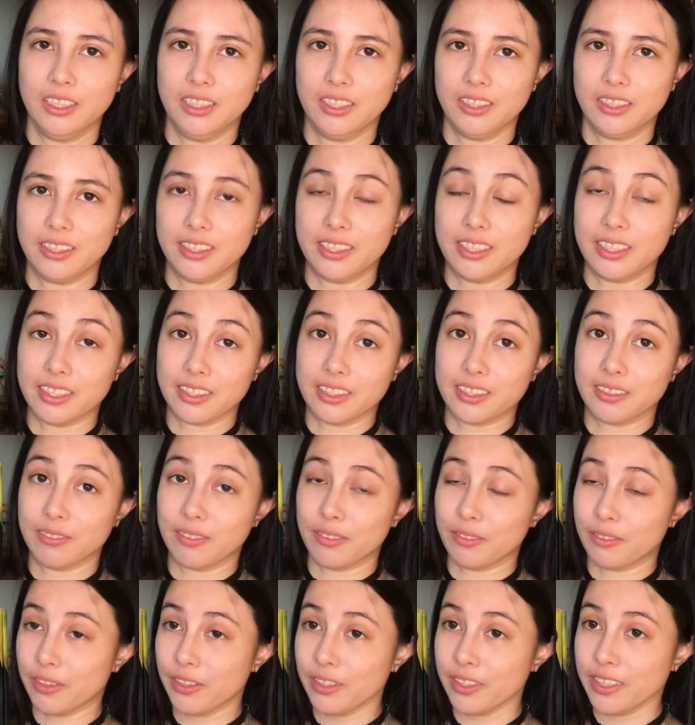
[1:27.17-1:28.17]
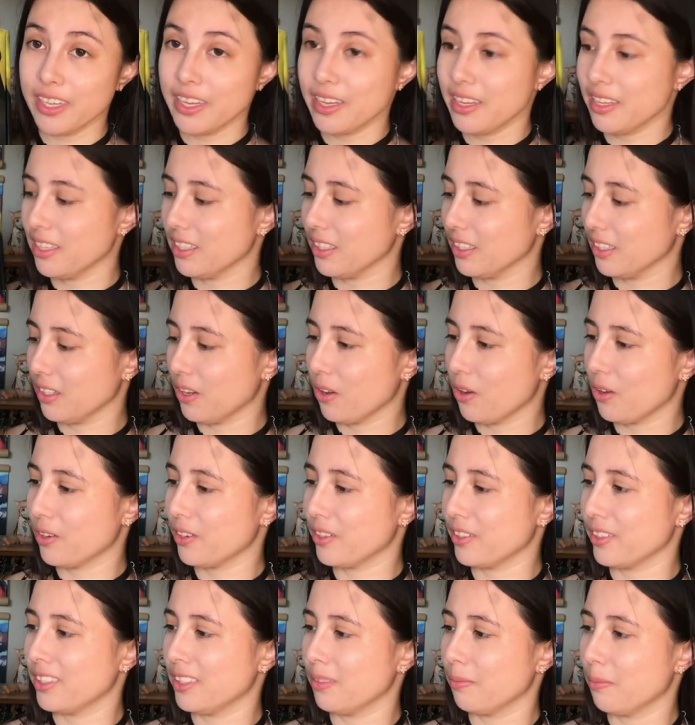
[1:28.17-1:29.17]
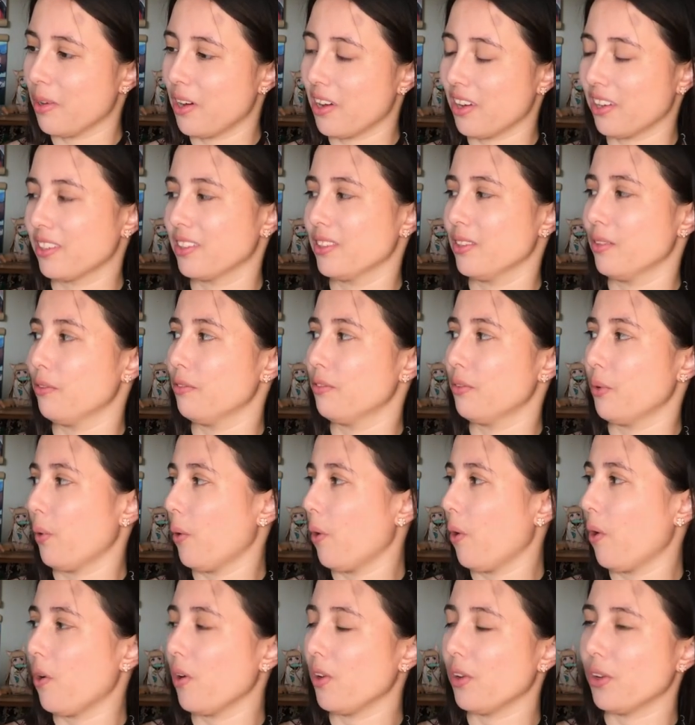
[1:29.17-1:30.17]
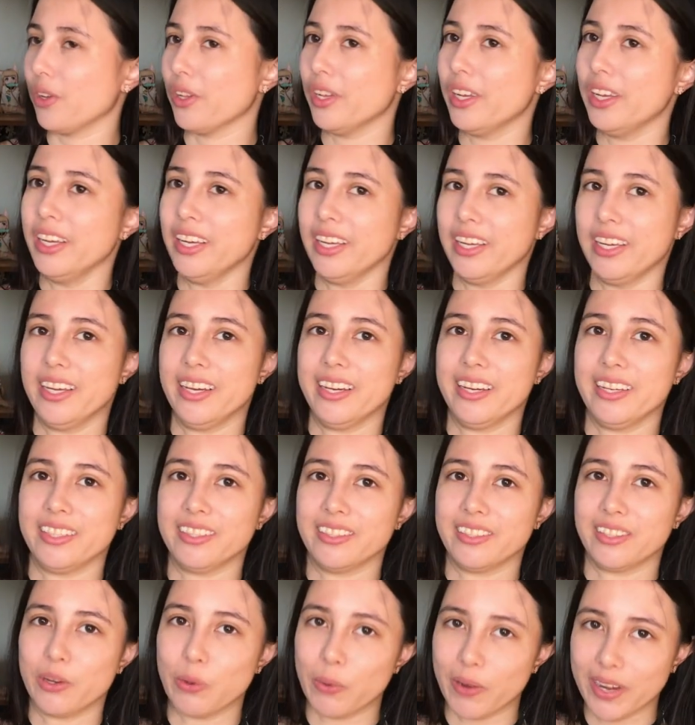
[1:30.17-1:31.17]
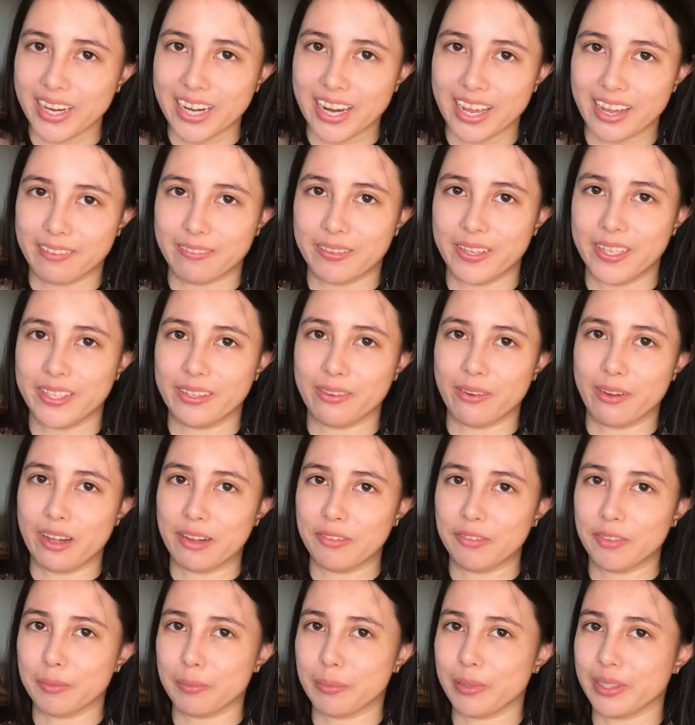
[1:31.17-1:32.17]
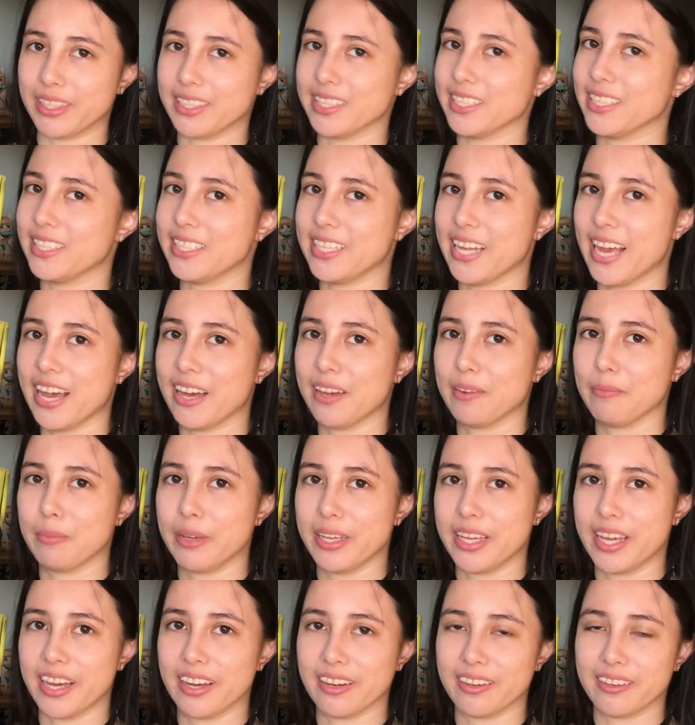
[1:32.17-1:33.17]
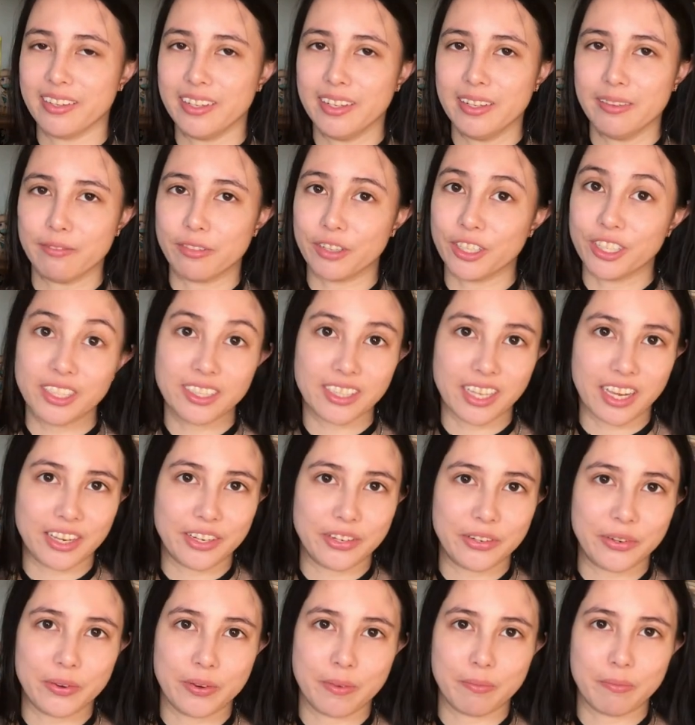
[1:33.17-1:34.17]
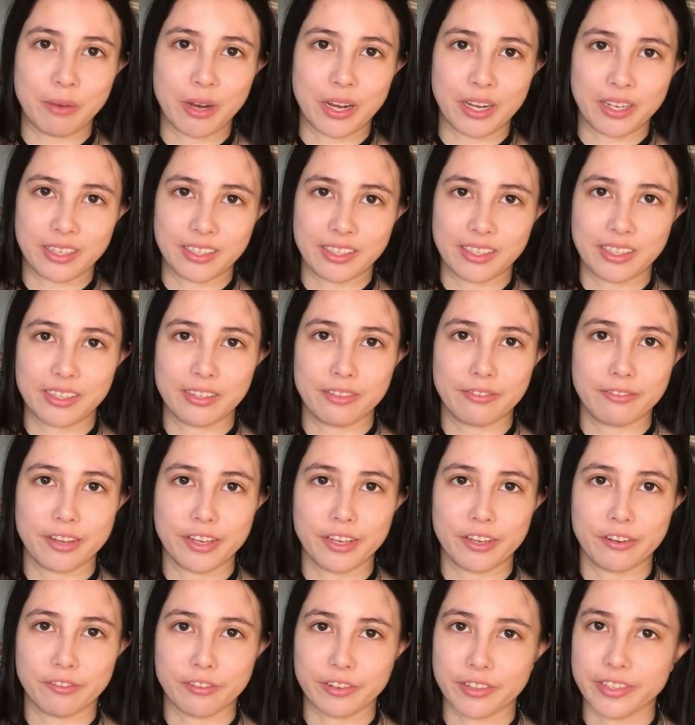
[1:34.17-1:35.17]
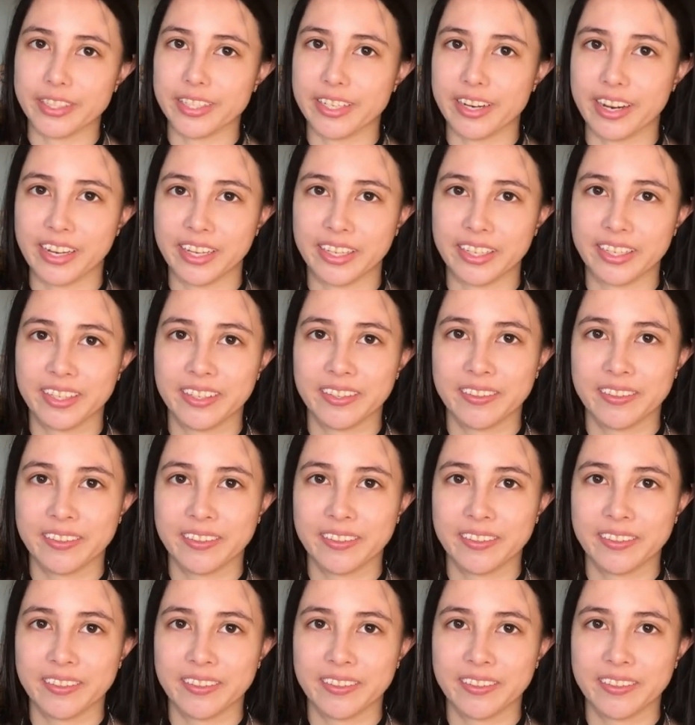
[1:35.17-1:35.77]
So yes, very large box overall and quite heavy, so I'll have to put this down, but yeah, very excited to unbox this figure for today.